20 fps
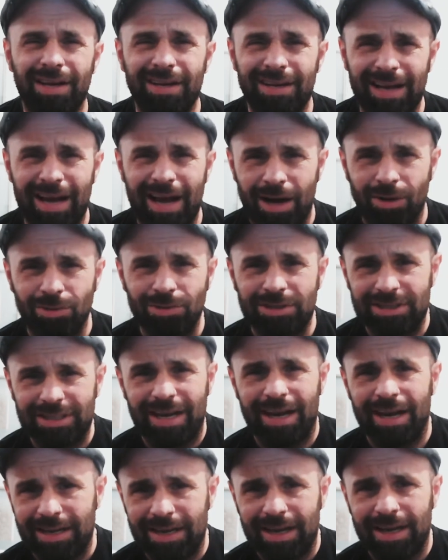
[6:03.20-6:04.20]
an
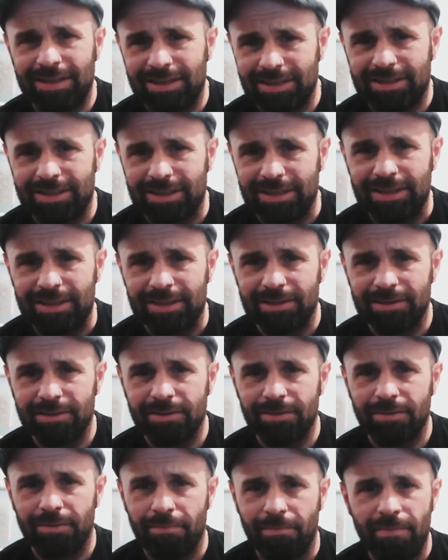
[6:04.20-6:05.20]
outside entity
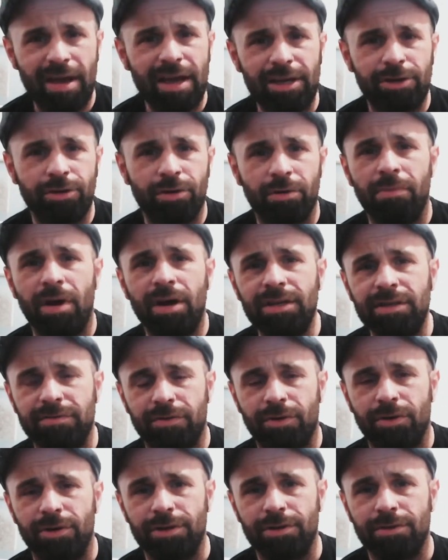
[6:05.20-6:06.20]
make your money
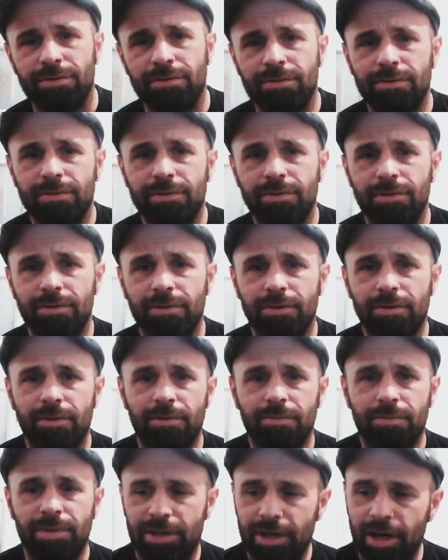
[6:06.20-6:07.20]
for you,
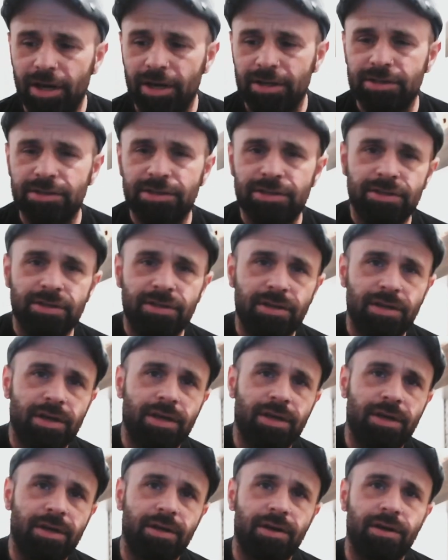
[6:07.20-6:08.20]
because
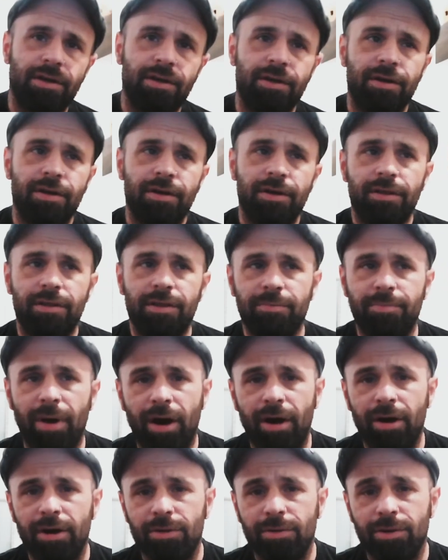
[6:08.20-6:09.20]
the
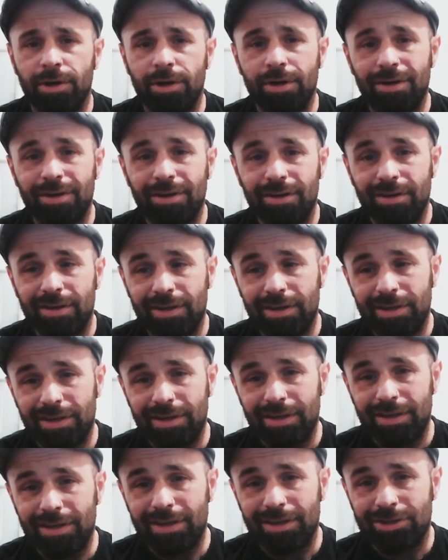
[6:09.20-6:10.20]
borrower
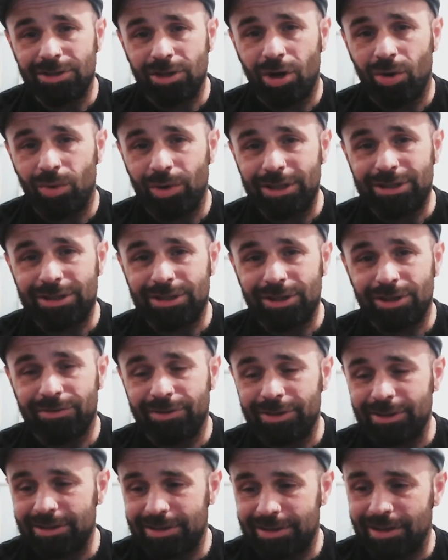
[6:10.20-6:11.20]
is always
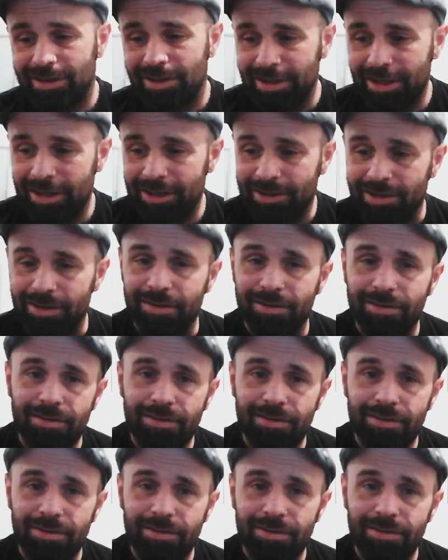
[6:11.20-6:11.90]
servant to the lender.